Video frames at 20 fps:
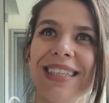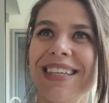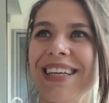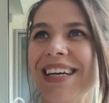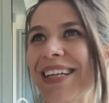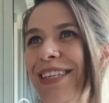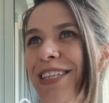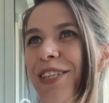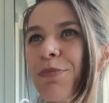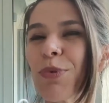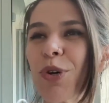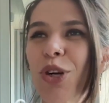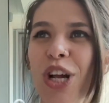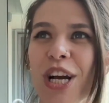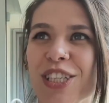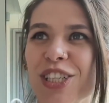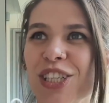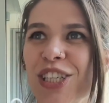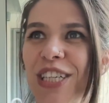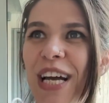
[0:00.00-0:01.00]
And this
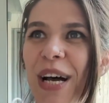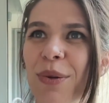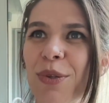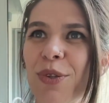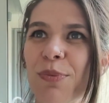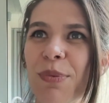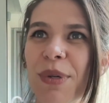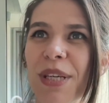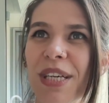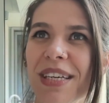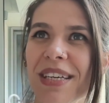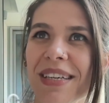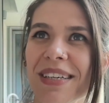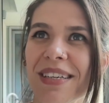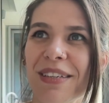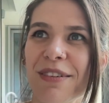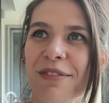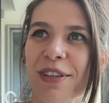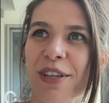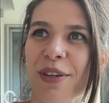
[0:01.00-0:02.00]
product turned out to be
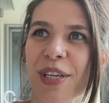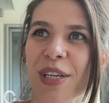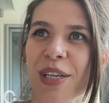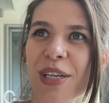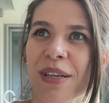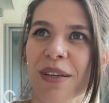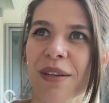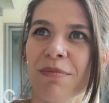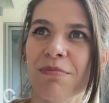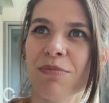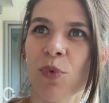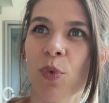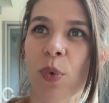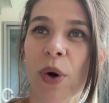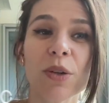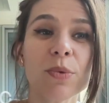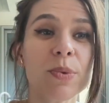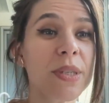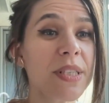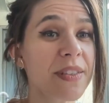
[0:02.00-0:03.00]
a very
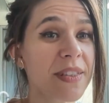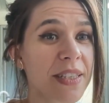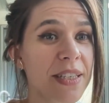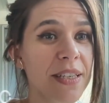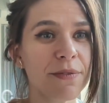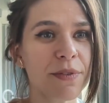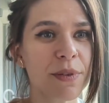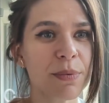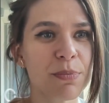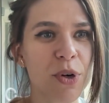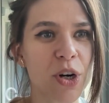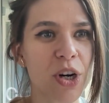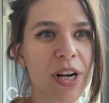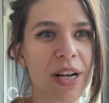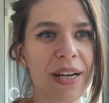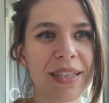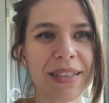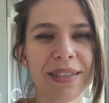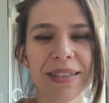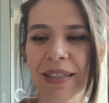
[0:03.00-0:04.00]
well-received
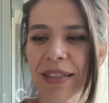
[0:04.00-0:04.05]
product.